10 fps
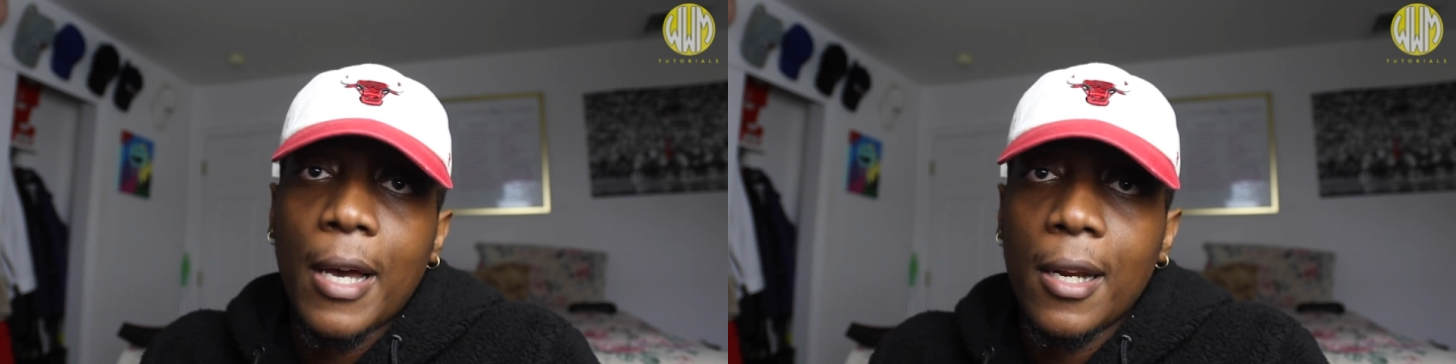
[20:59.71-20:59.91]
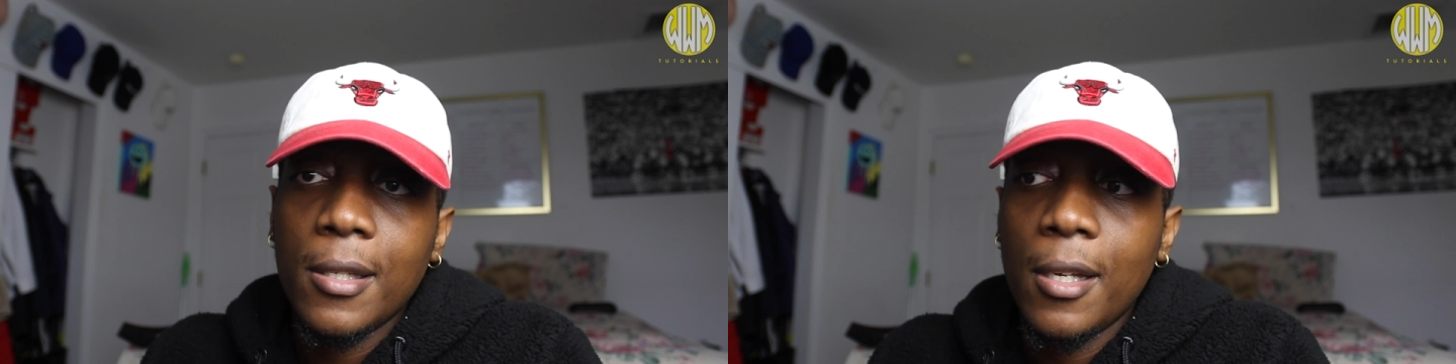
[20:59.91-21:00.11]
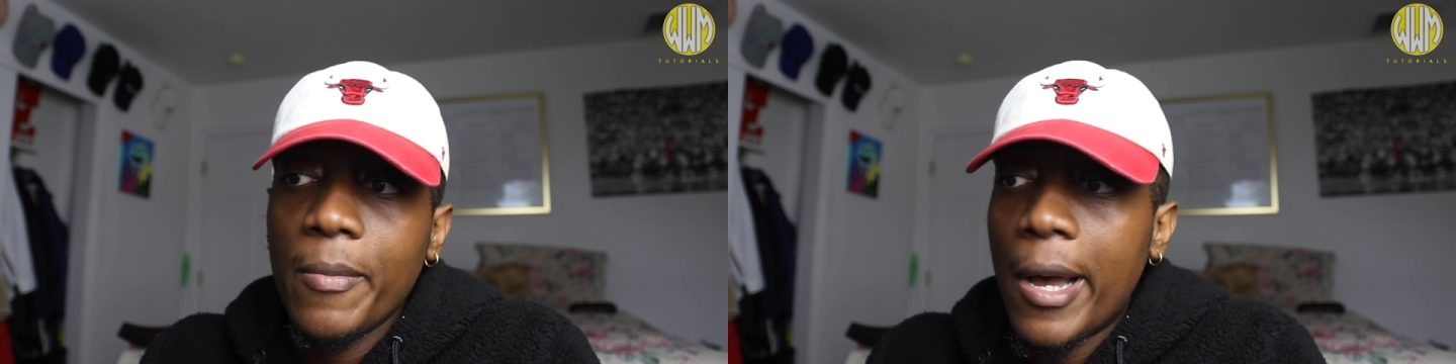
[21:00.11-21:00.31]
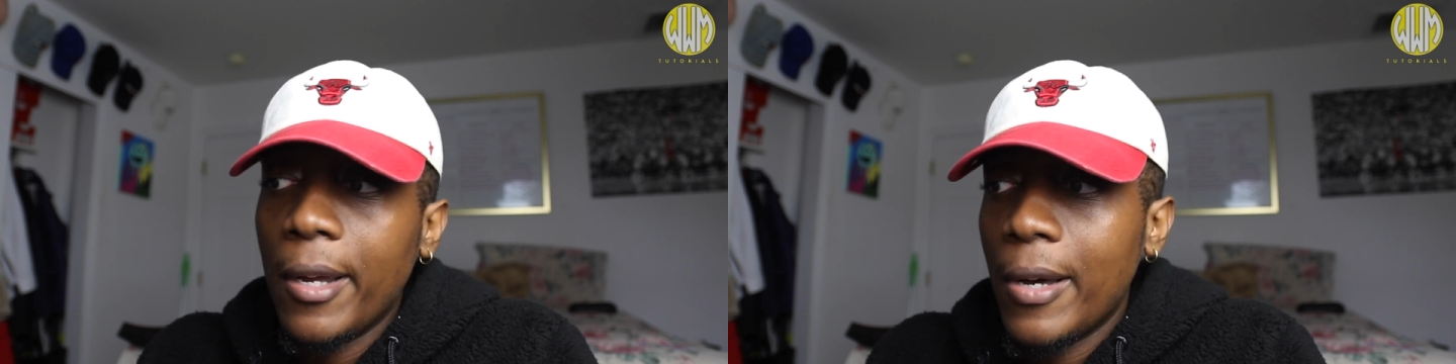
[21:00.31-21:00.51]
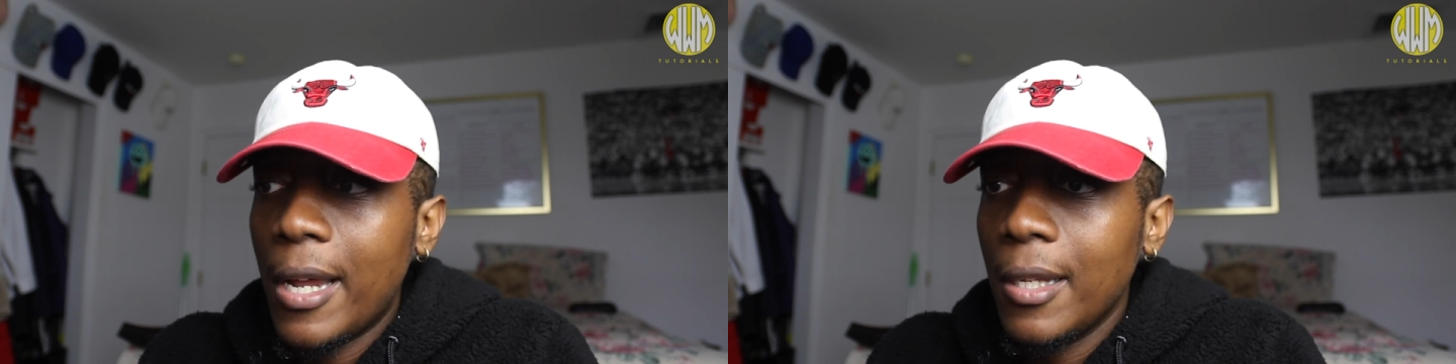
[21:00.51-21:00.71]
add it to your
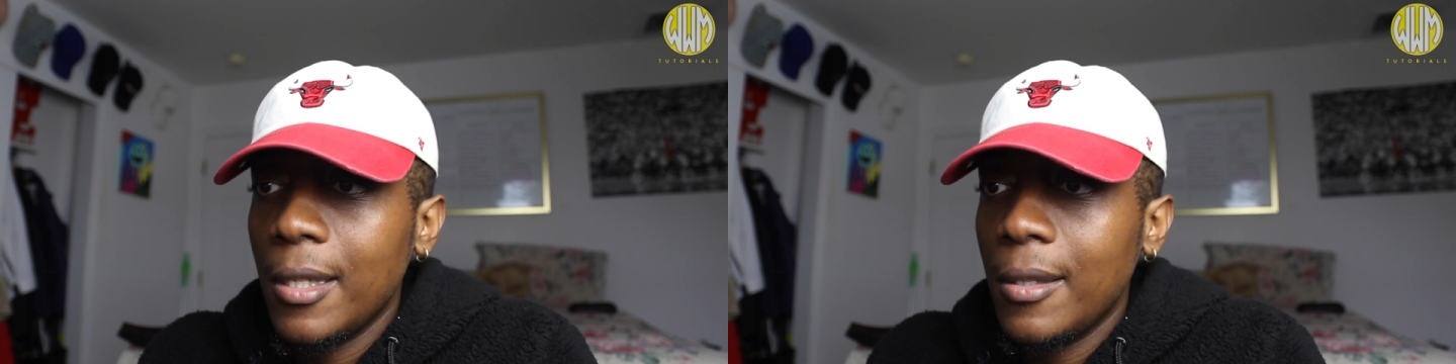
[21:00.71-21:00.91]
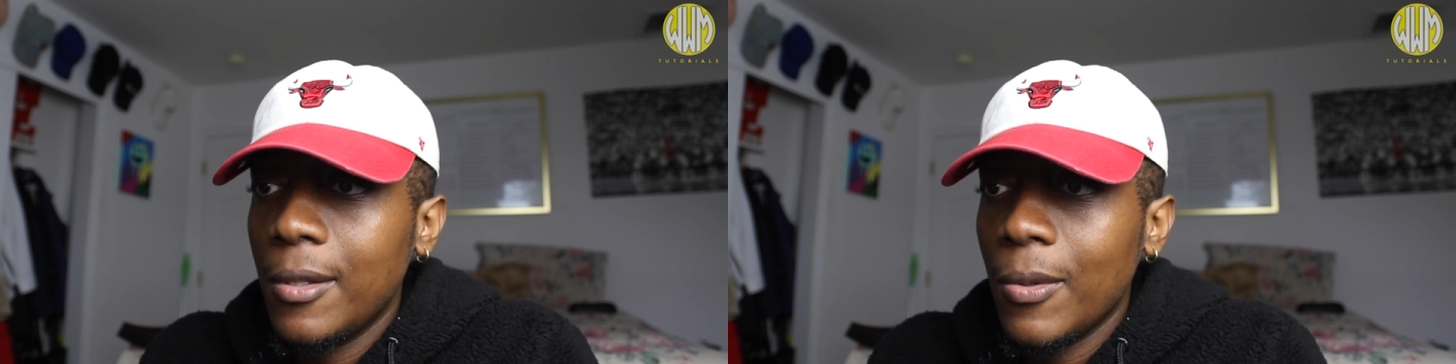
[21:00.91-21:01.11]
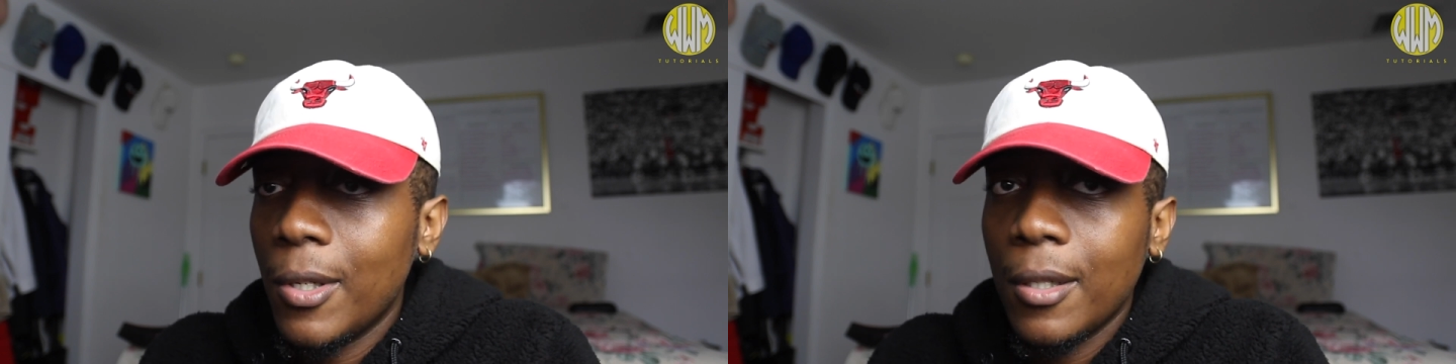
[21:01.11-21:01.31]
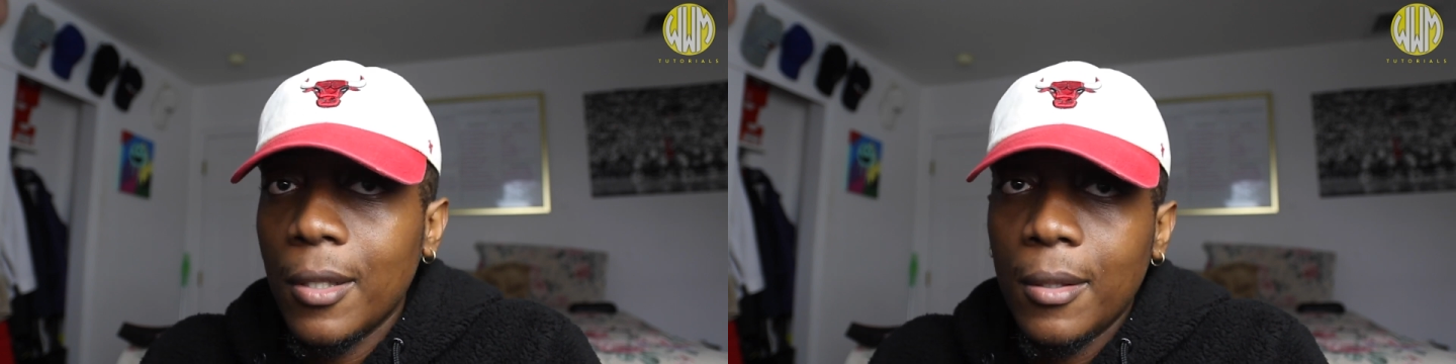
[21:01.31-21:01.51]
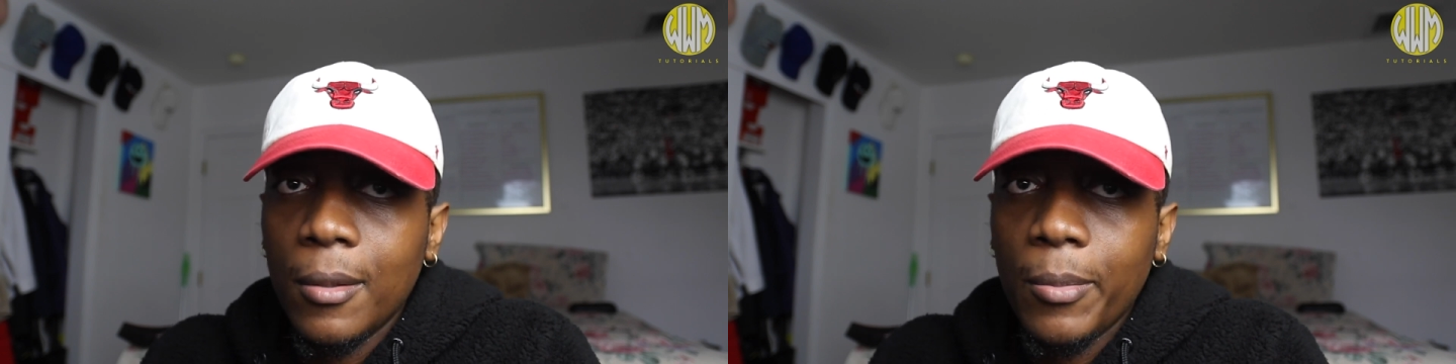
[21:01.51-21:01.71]
bio, add it to
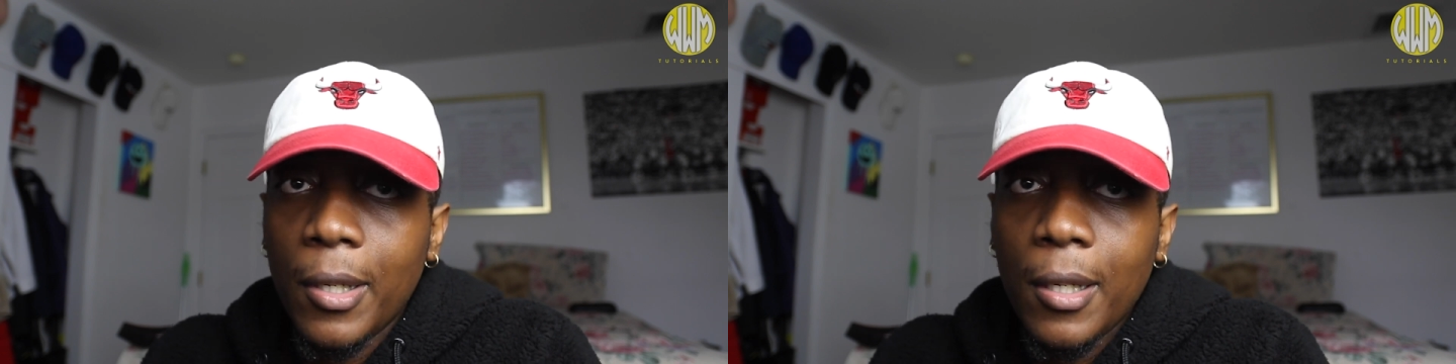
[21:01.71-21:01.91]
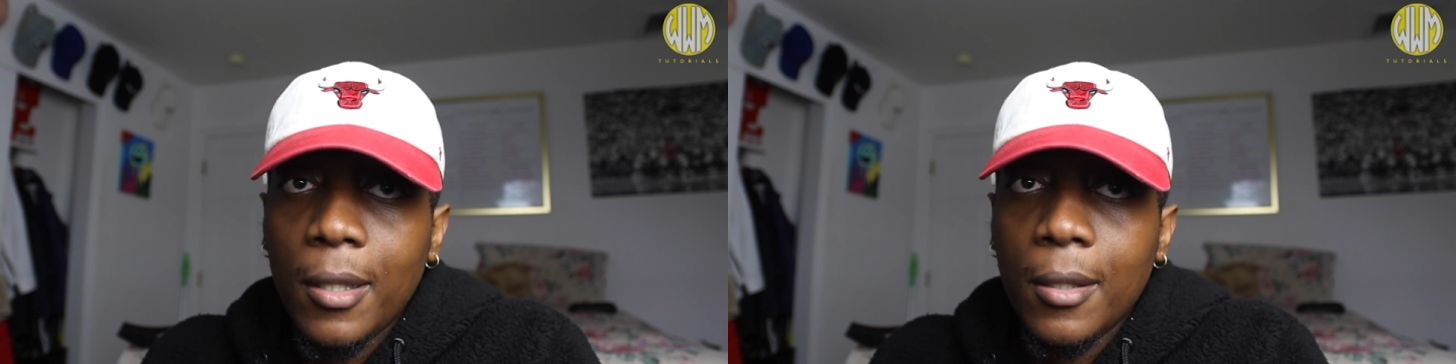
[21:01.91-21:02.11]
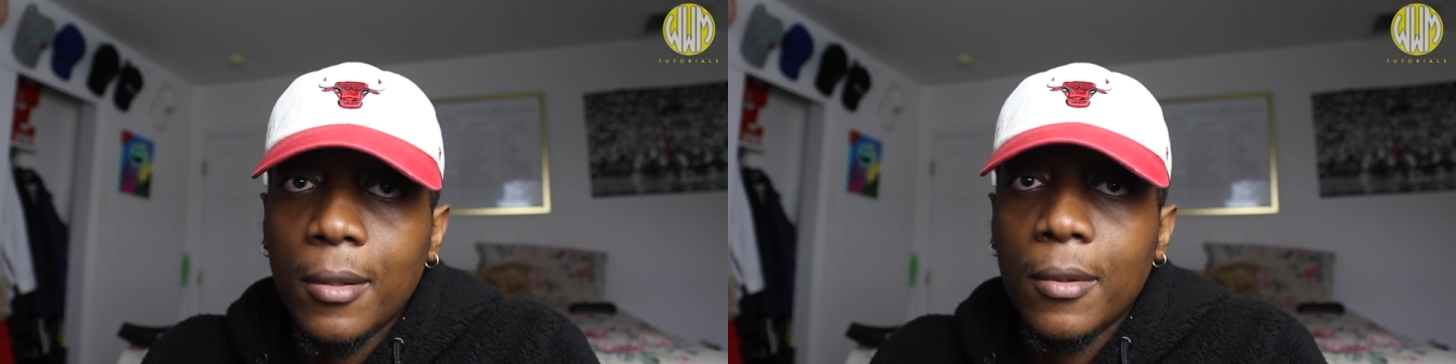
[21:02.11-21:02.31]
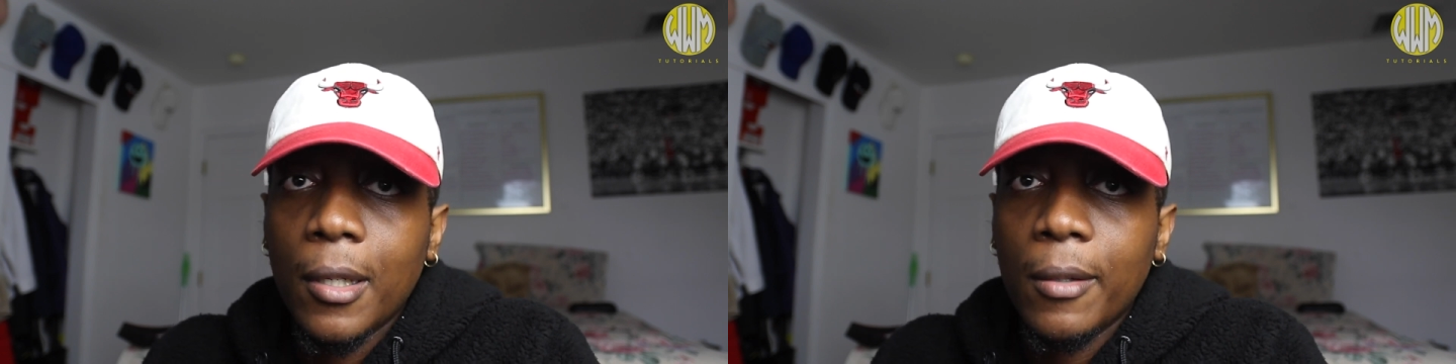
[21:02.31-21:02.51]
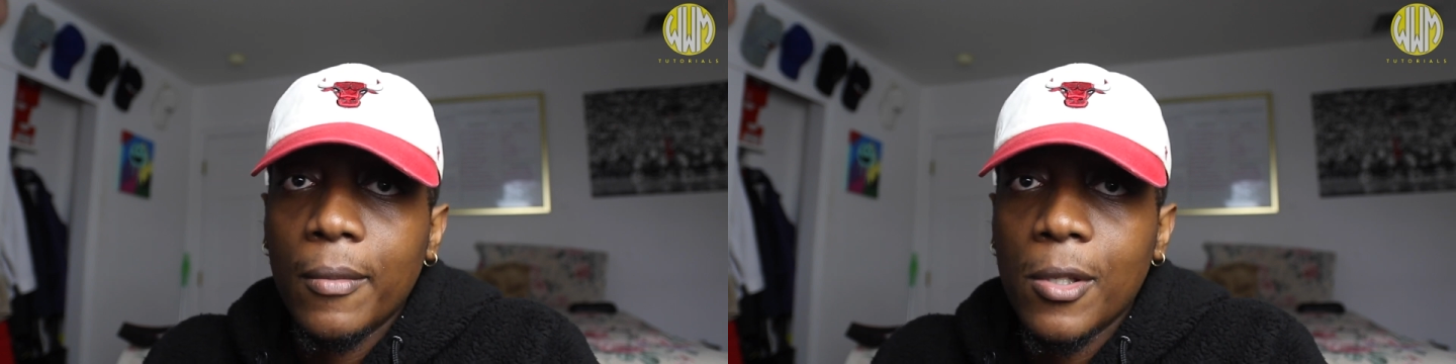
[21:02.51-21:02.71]
Twitter, and put it in
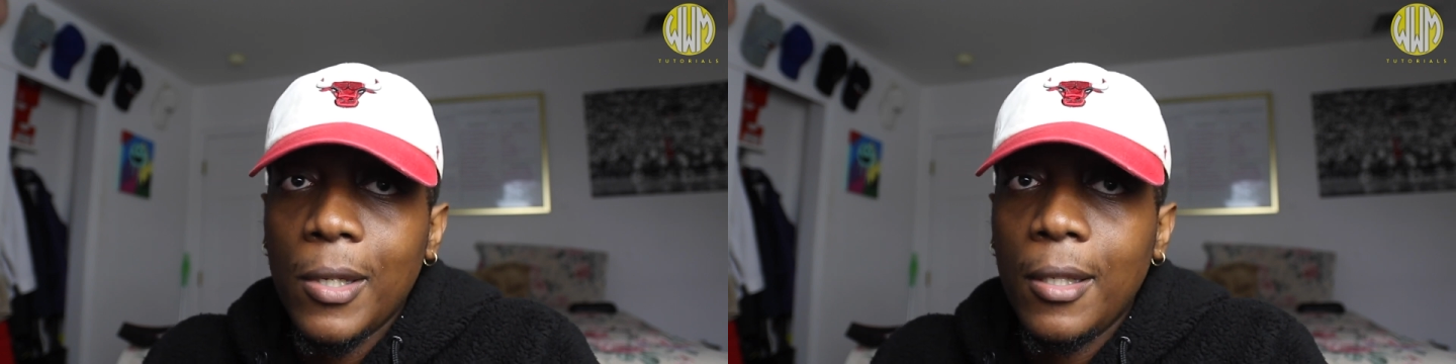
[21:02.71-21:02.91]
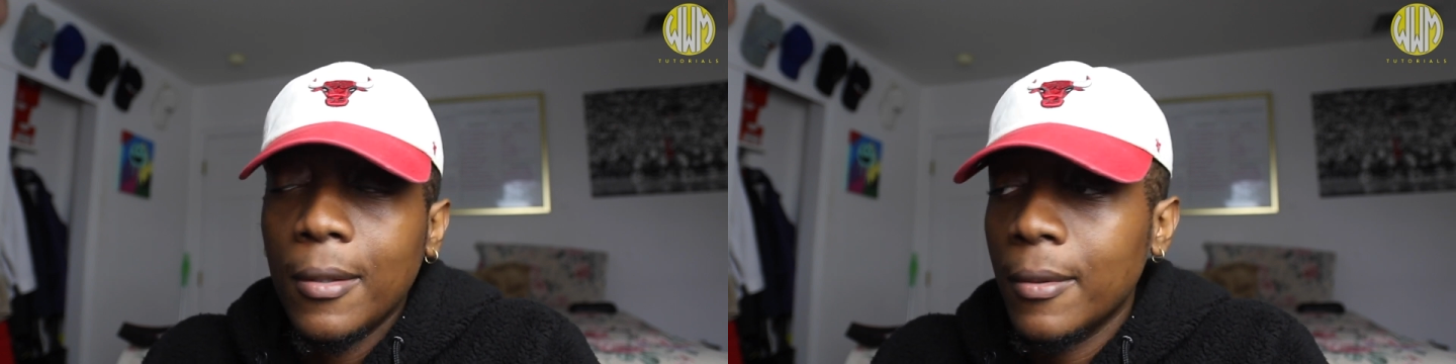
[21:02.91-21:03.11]
the tweet.